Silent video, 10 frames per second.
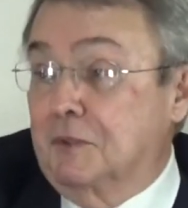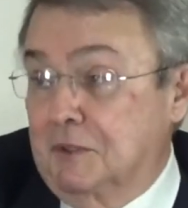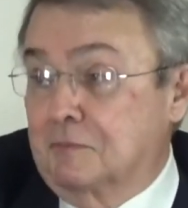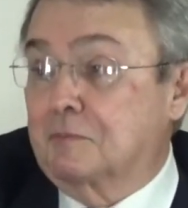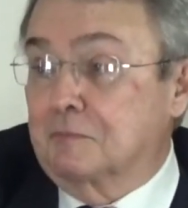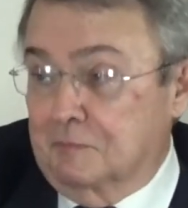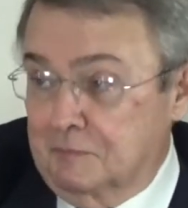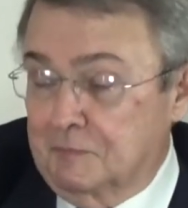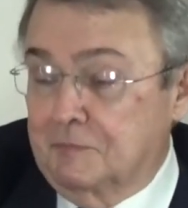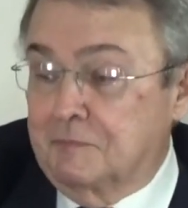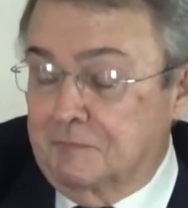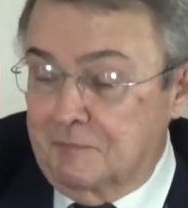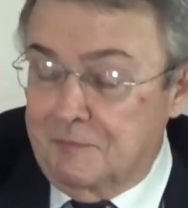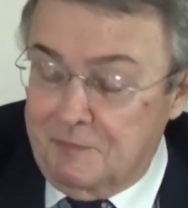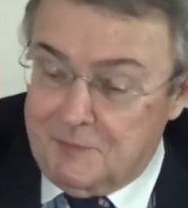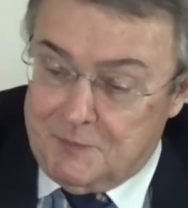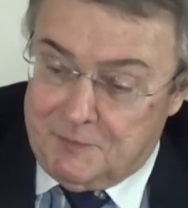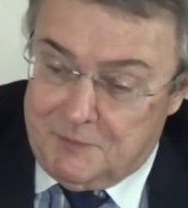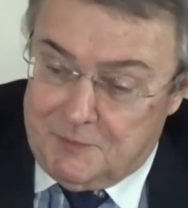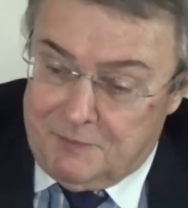Yeah, oh, absolutely,
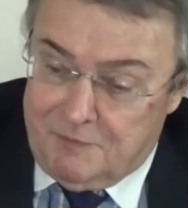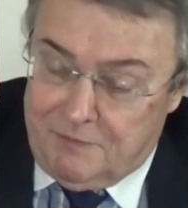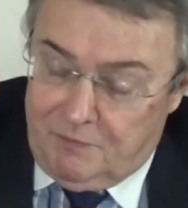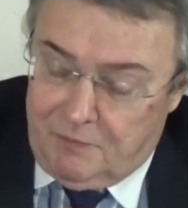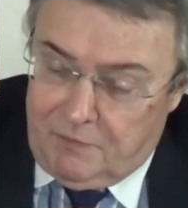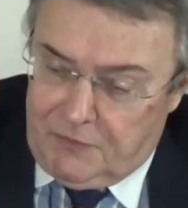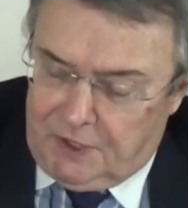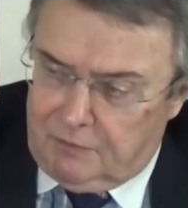absolutely. And uh,